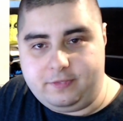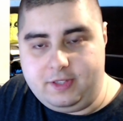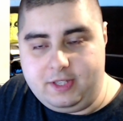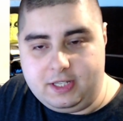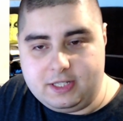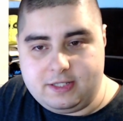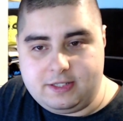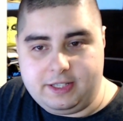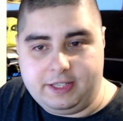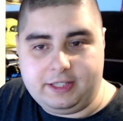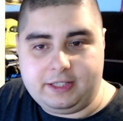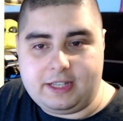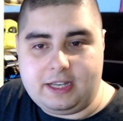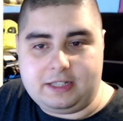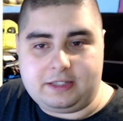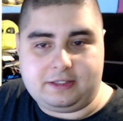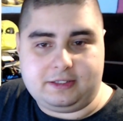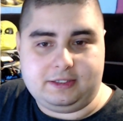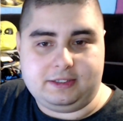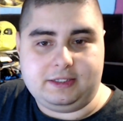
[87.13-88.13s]
seeing
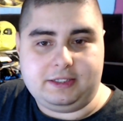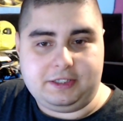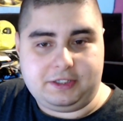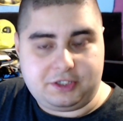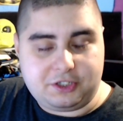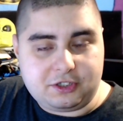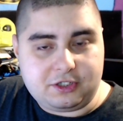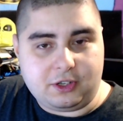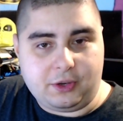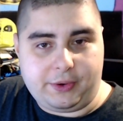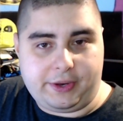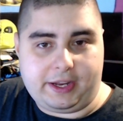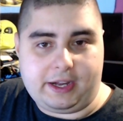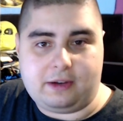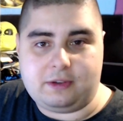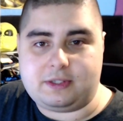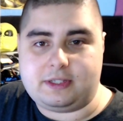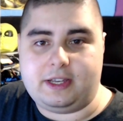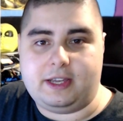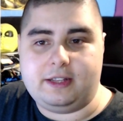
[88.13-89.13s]
that it's snowing
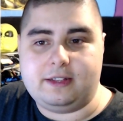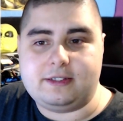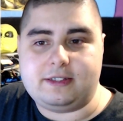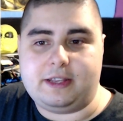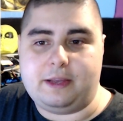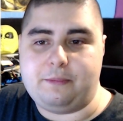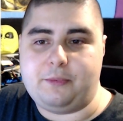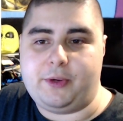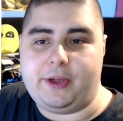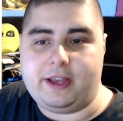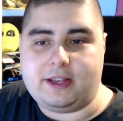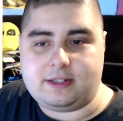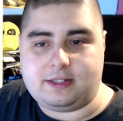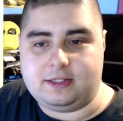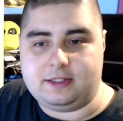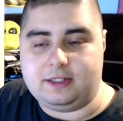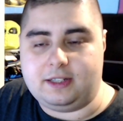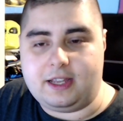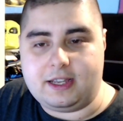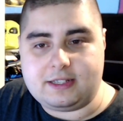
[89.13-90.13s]
outside, same way as
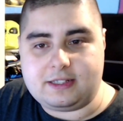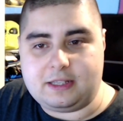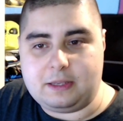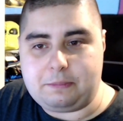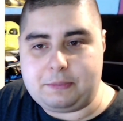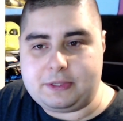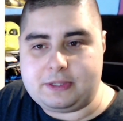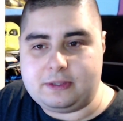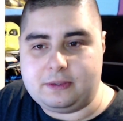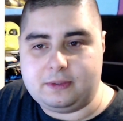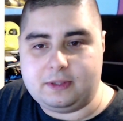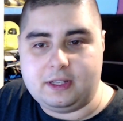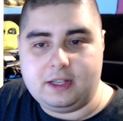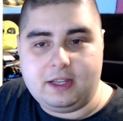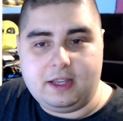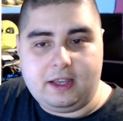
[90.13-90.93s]
the last episode.